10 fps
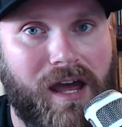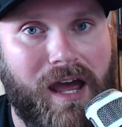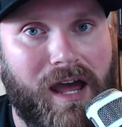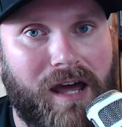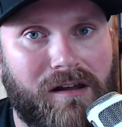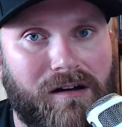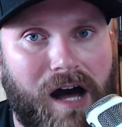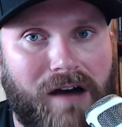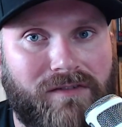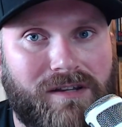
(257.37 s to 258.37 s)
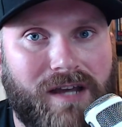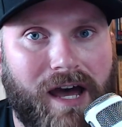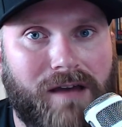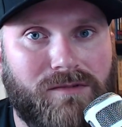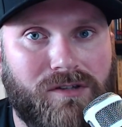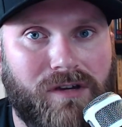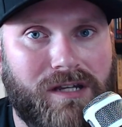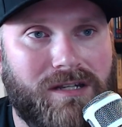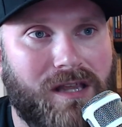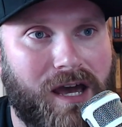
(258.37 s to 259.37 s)
And oftentimes they'll
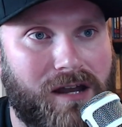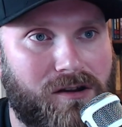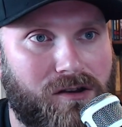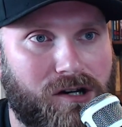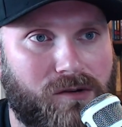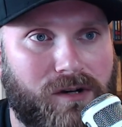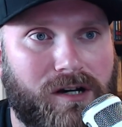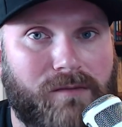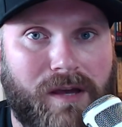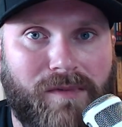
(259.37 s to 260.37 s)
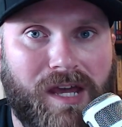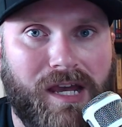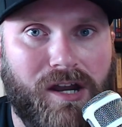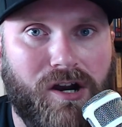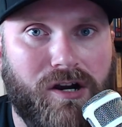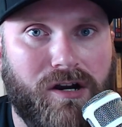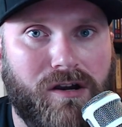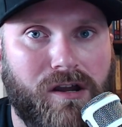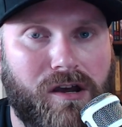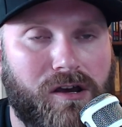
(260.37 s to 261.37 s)
get to the end of their career. Maybe they get hurt.